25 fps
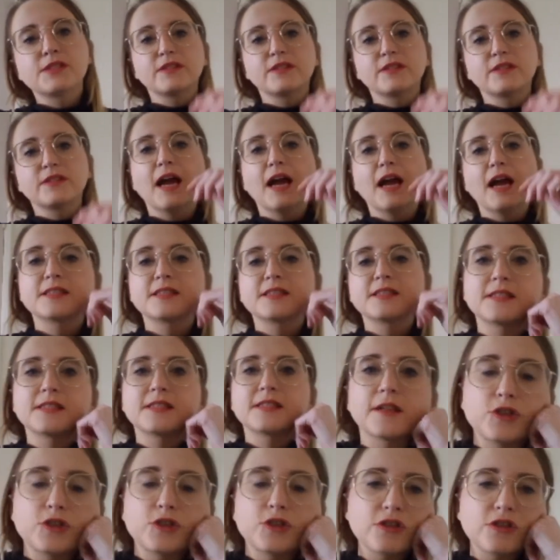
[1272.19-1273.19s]
So
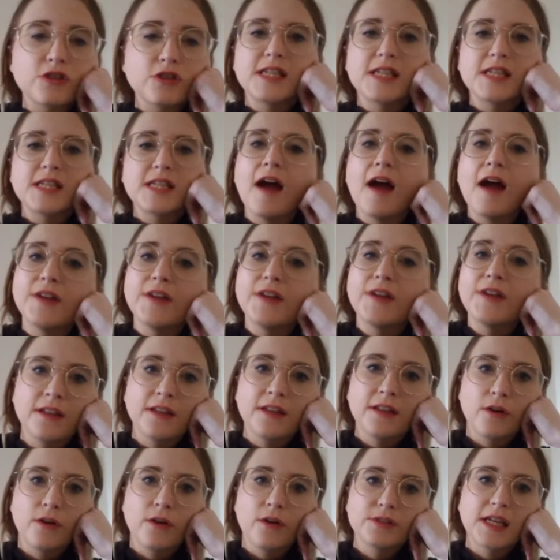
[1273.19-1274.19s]
that's just
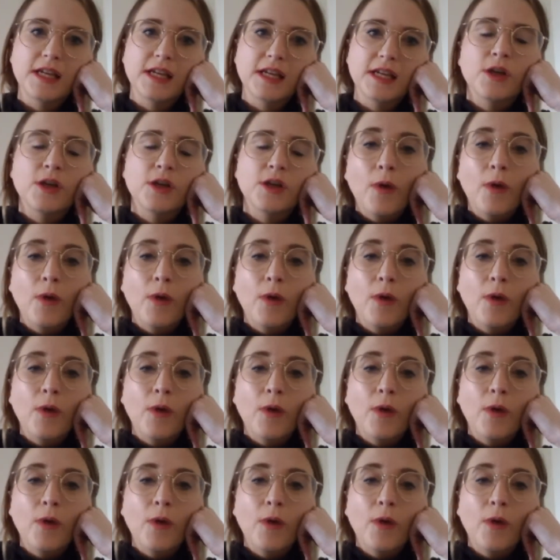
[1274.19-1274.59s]
having those.